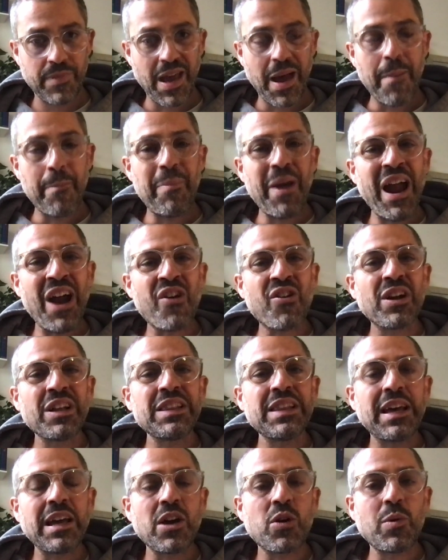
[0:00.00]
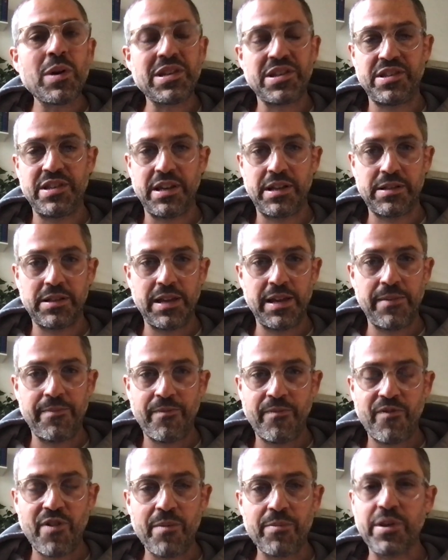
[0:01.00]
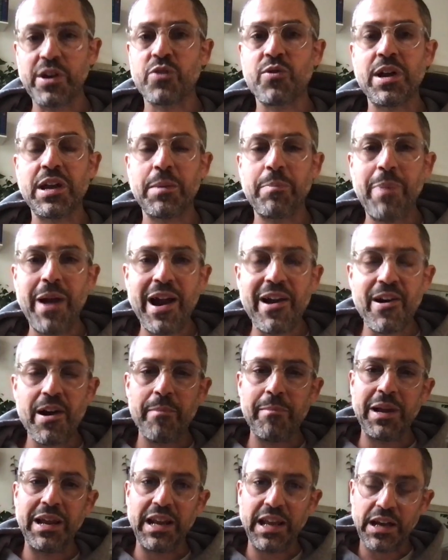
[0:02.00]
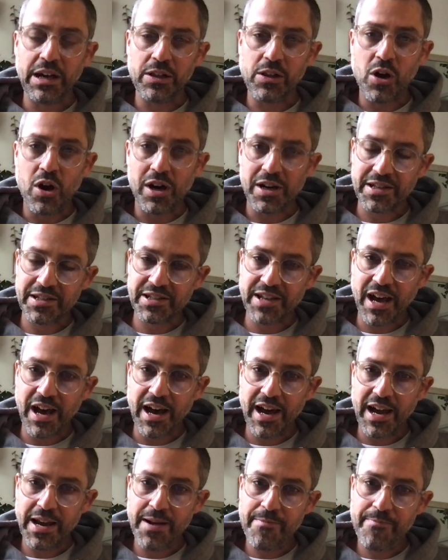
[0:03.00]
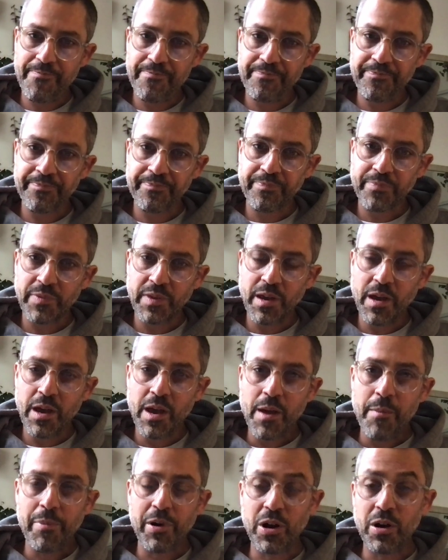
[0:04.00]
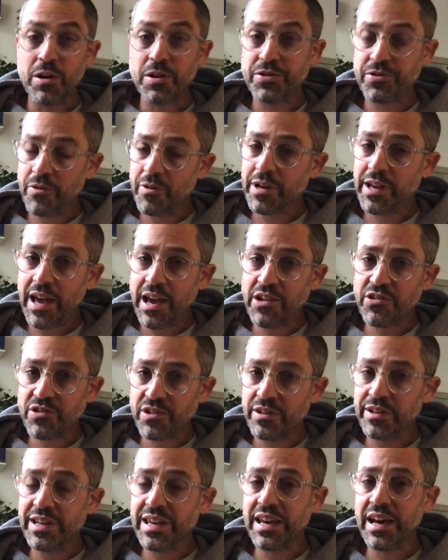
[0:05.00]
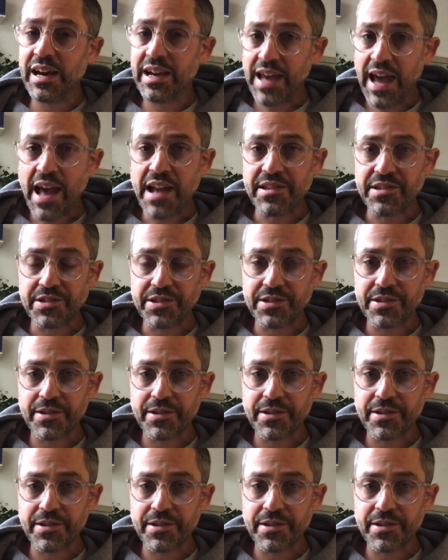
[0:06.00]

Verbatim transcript: Paralinguistically, from the Greek para meaning alongside, but also occasionally against.